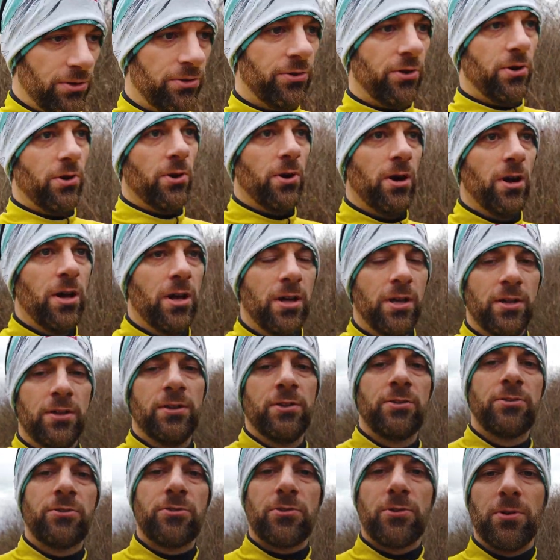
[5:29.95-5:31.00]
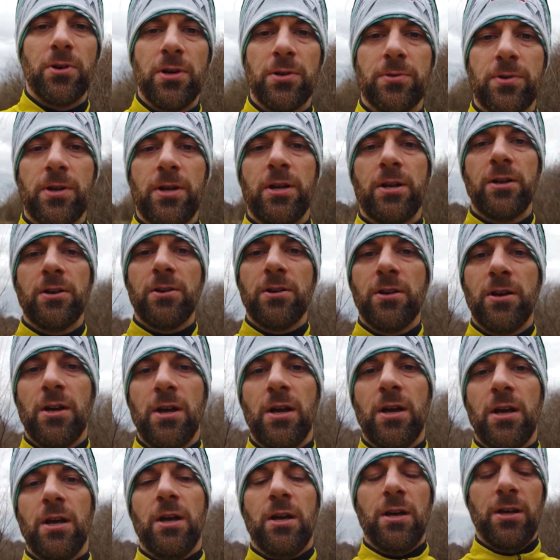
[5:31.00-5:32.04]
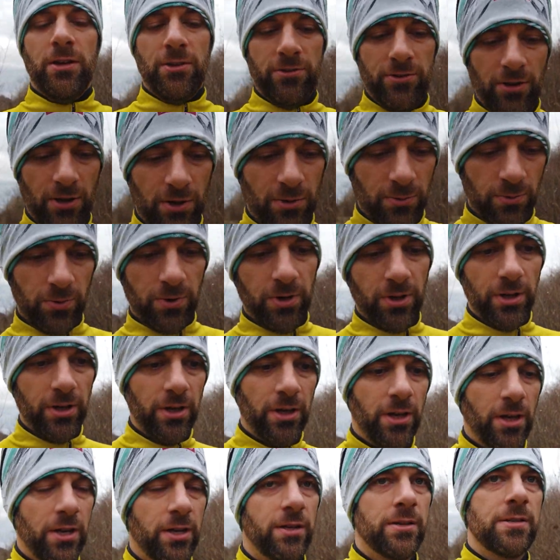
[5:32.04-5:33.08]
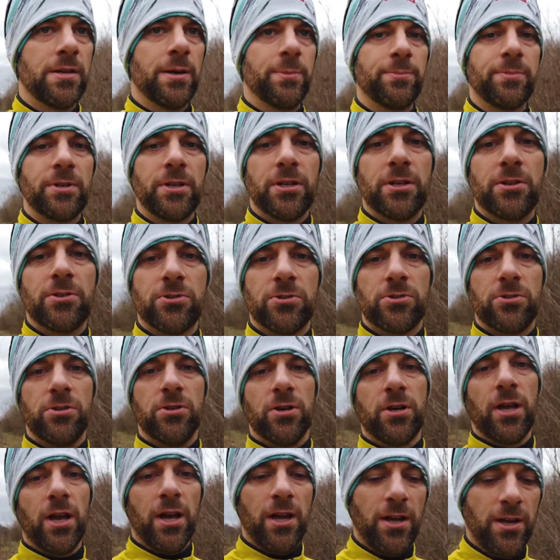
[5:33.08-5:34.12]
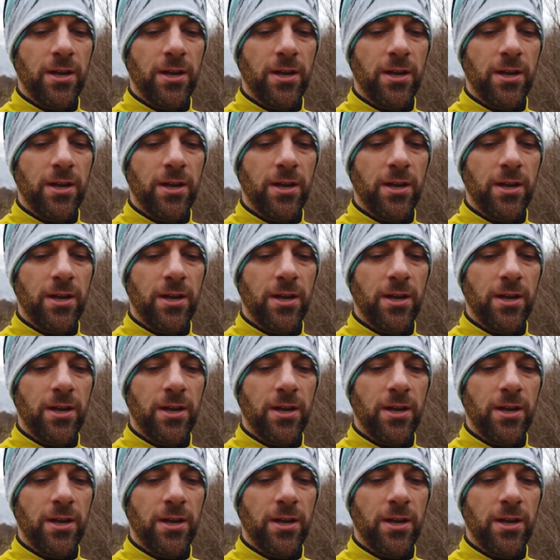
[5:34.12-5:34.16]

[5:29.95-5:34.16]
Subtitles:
Also, this screen right here is like really tempting to just look